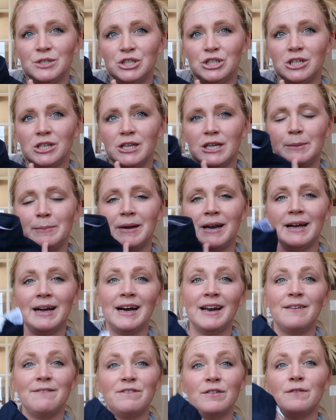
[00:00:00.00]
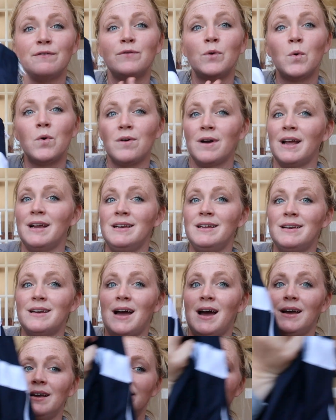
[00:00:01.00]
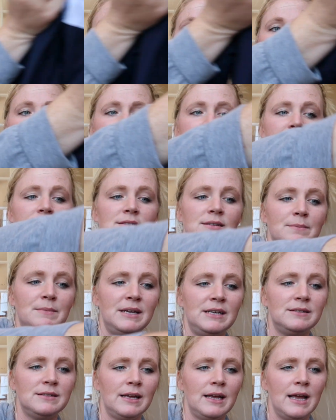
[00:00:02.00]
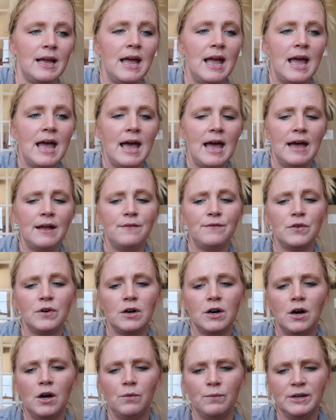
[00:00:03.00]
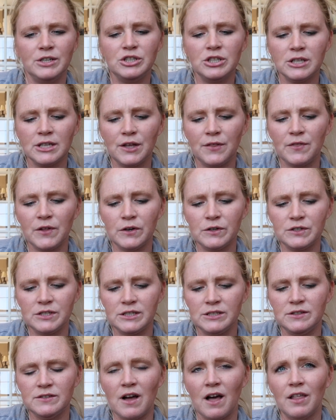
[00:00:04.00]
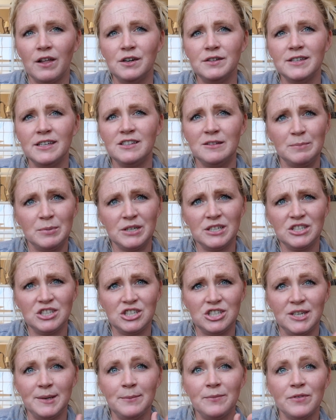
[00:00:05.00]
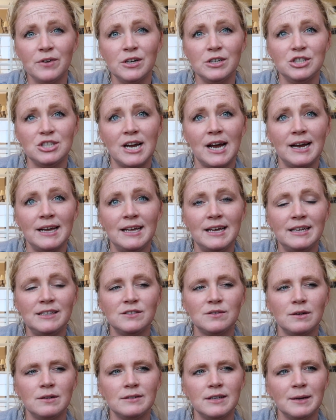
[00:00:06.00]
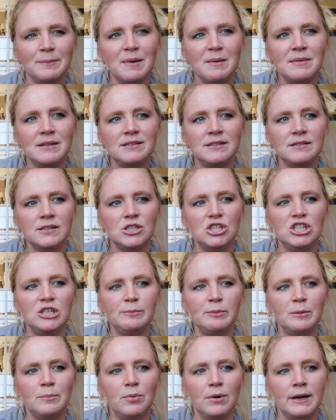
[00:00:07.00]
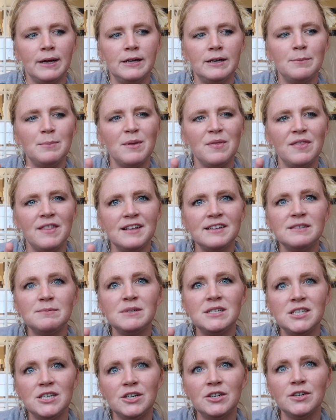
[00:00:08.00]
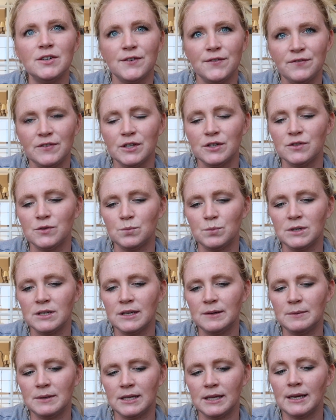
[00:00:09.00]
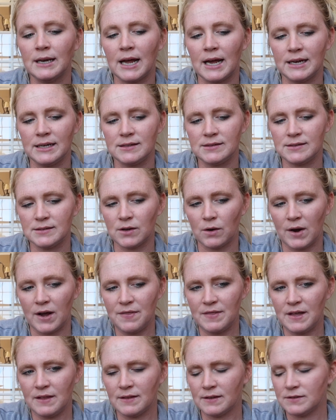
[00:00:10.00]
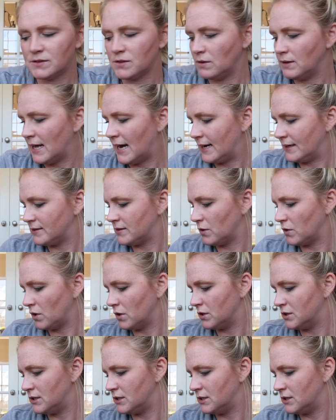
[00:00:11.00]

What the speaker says: originally, but I got it for $4.99, so that is amazing. And for originally $13, that's pretty cheap for a jacket, so I was like, maybe this is a cheaper brand, but this material feels really, really nice, so I think this will last a